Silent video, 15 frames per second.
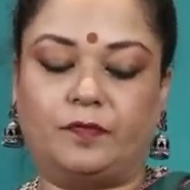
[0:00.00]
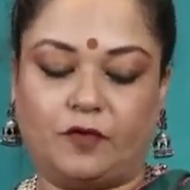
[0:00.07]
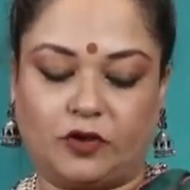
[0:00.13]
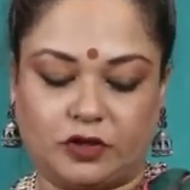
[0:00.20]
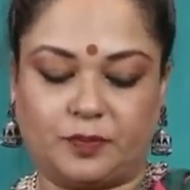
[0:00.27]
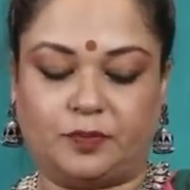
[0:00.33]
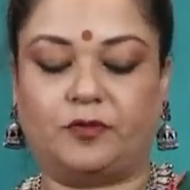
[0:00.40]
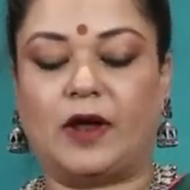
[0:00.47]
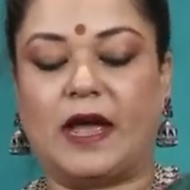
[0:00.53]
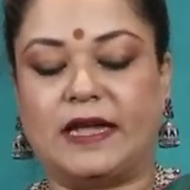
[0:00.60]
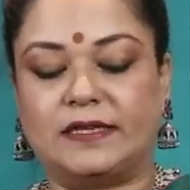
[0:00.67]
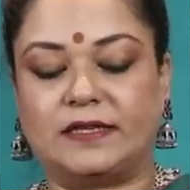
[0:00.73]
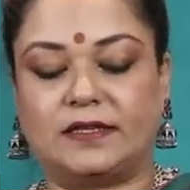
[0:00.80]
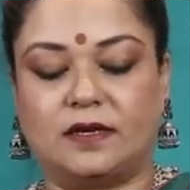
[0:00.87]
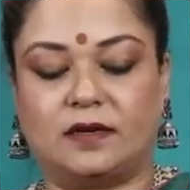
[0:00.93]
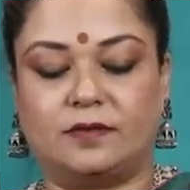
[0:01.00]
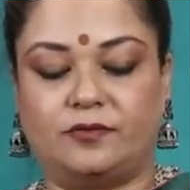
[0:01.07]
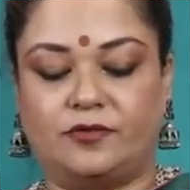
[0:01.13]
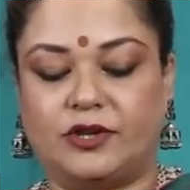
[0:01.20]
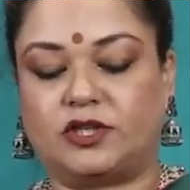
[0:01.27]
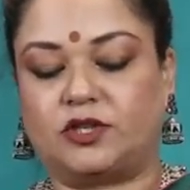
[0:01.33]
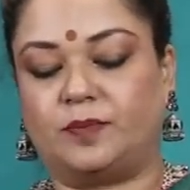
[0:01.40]
for the price the
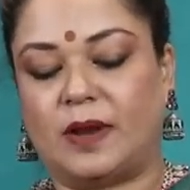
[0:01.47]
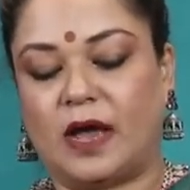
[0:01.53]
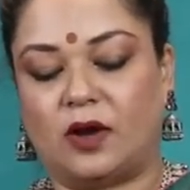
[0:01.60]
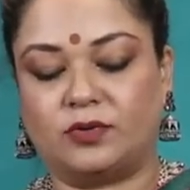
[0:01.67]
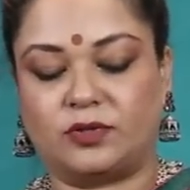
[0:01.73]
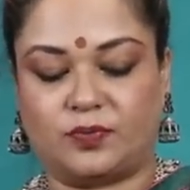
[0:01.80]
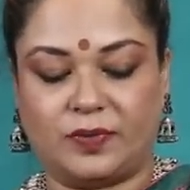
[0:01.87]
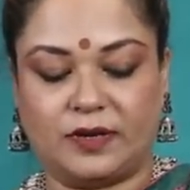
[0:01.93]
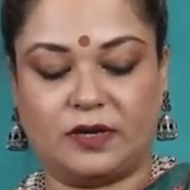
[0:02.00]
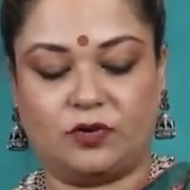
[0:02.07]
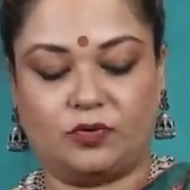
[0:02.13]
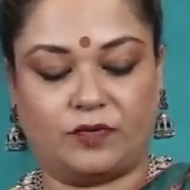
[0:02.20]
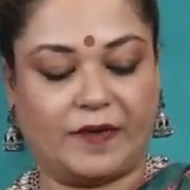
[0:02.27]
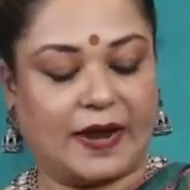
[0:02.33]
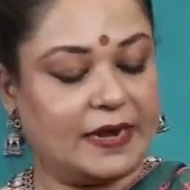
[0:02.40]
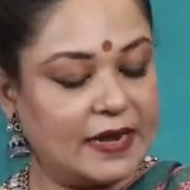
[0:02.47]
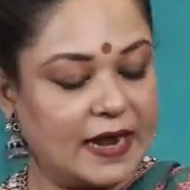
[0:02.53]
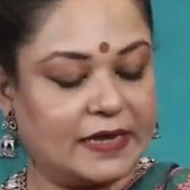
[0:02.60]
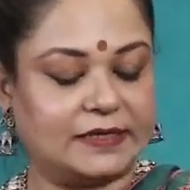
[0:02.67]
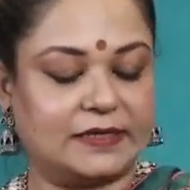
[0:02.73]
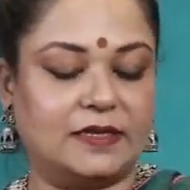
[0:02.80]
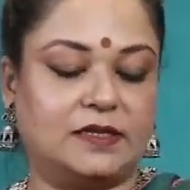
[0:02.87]
rich blouse will look very
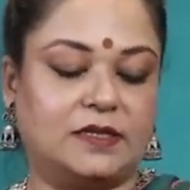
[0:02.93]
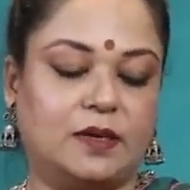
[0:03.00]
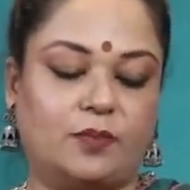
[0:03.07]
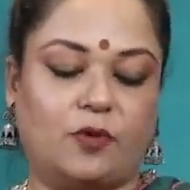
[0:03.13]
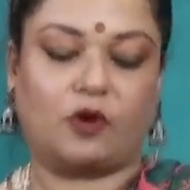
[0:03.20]
nice, since the